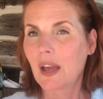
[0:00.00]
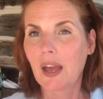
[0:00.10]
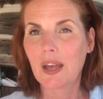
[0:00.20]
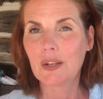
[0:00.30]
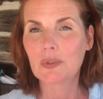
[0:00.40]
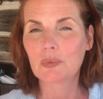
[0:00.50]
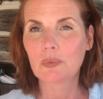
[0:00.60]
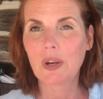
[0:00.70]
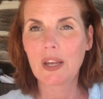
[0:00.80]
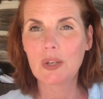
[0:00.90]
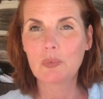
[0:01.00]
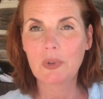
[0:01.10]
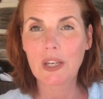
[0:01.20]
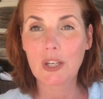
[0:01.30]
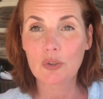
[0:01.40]
And when
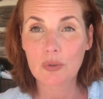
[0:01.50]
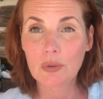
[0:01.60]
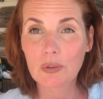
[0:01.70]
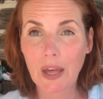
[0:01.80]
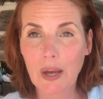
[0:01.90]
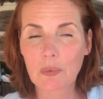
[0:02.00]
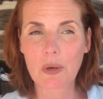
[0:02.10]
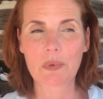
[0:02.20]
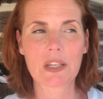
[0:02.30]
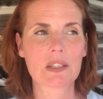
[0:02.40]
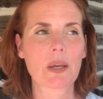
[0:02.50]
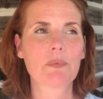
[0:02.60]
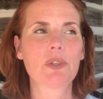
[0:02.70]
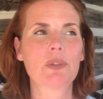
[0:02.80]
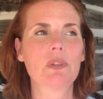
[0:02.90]
we do that, when we
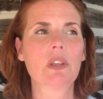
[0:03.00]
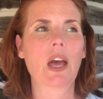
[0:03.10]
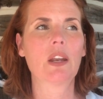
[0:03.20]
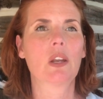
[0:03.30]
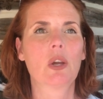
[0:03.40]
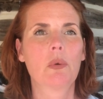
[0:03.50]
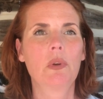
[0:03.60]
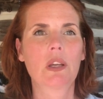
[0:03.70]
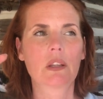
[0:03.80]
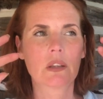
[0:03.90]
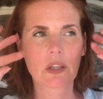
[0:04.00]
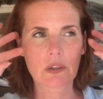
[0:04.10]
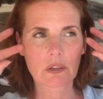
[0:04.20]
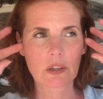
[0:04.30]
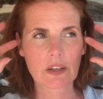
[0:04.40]
attempt to do that, we can
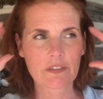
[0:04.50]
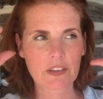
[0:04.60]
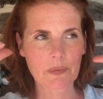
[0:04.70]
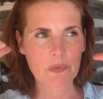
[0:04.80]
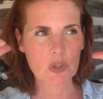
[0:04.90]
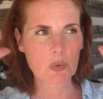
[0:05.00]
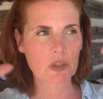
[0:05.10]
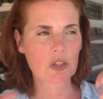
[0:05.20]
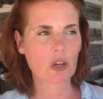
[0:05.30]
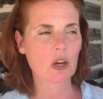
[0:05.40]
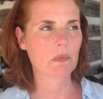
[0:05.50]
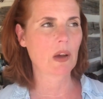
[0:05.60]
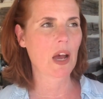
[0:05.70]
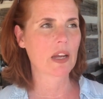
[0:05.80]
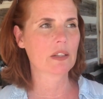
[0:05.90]
literally flip the switch in our
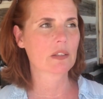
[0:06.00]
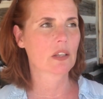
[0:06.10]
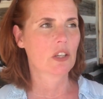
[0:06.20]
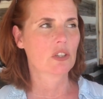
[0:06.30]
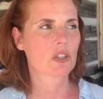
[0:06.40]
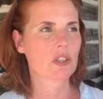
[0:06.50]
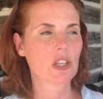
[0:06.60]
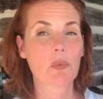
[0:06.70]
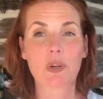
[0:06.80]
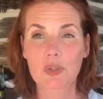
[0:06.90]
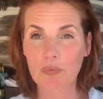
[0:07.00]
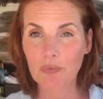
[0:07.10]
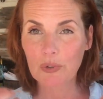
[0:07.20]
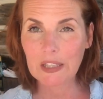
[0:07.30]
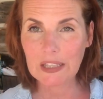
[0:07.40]
minds to see what's
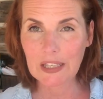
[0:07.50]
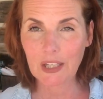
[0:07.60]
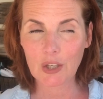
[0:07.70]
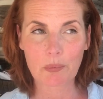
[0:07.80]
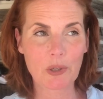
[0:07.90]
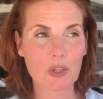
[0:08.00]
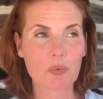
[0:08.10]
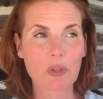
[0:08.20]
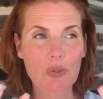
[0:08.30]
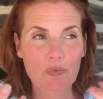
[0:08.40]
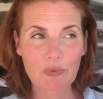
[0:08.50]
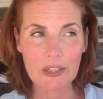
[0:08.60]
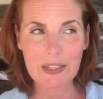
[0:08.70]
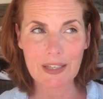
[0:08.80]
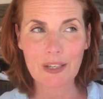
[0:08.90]
really here, because what's
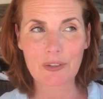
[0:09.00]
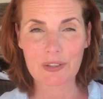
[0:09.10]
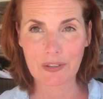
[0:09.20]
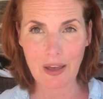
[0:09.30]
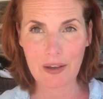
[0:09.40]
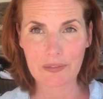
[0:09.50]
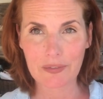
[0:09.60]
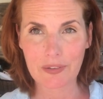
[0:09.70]
really here is love.